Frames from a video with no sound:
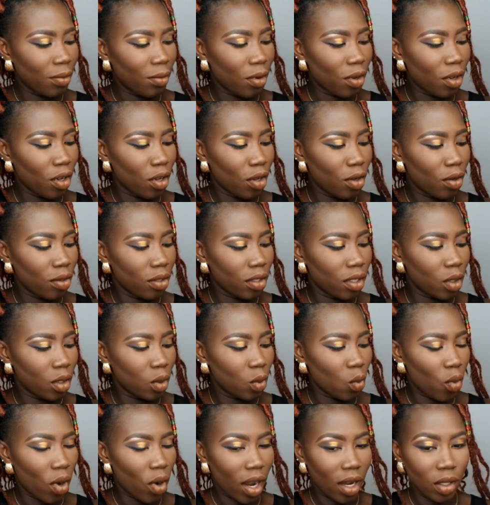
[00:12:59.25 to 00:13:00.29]
I'm going to use
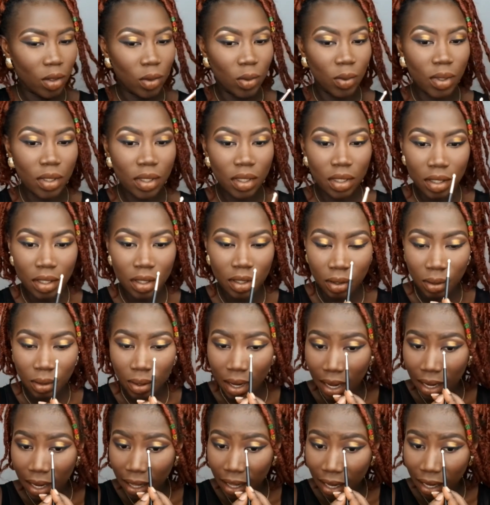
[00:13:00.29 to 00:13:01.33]
this white one to
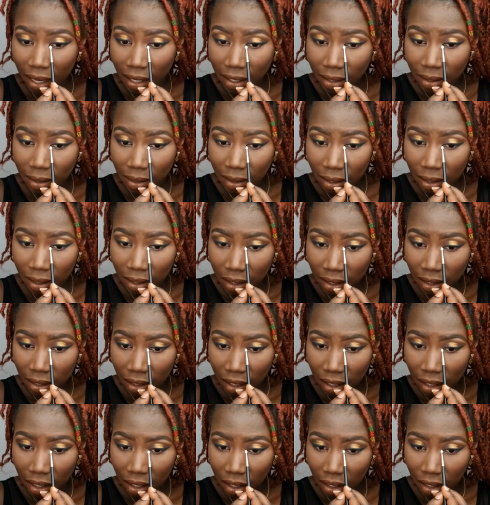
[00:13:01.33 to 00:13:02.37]
highlight
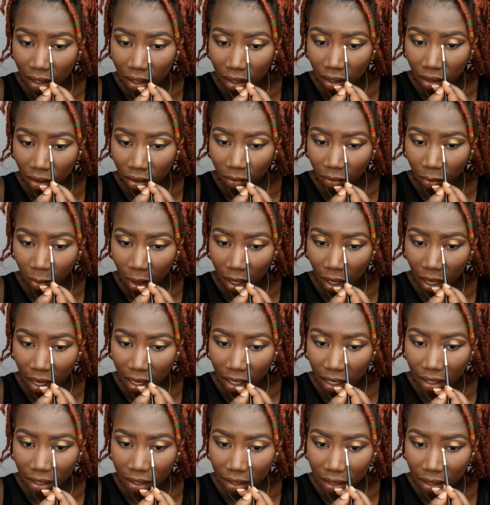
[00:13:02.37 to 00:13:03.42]
the inner corner of my
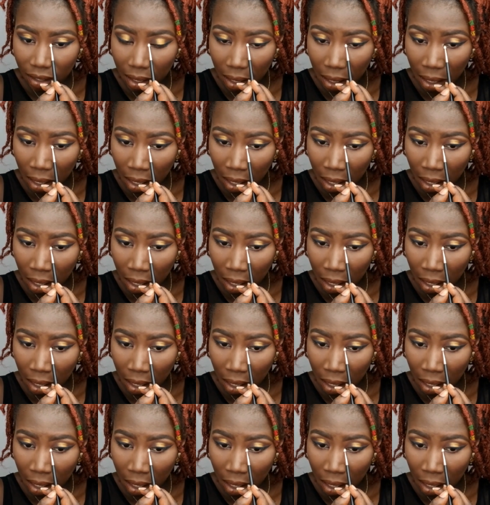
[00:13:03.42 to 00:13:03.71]
eyes.